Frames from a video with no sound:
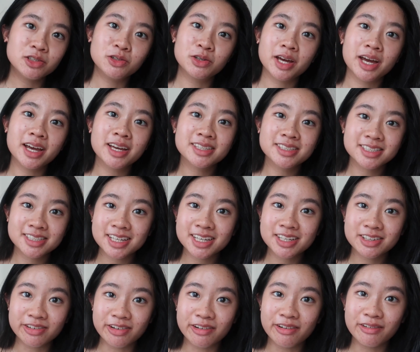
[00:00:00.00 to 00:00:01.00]
you can
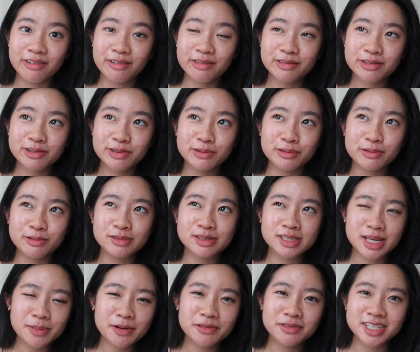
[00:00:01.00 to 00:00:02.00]
say no to
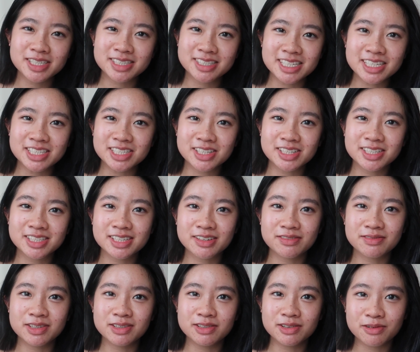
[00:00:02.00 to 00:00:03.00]
some of these t-shirts
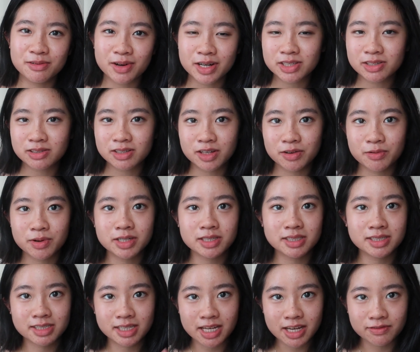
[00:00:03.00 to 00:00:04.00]
if you don't want to and you want
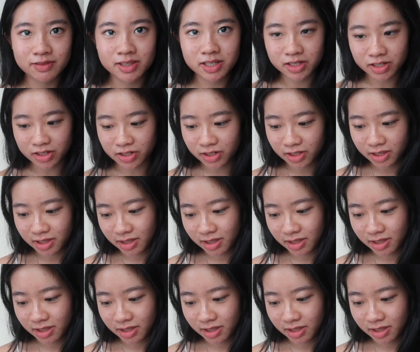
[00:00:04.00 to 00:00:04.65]
to save the earth.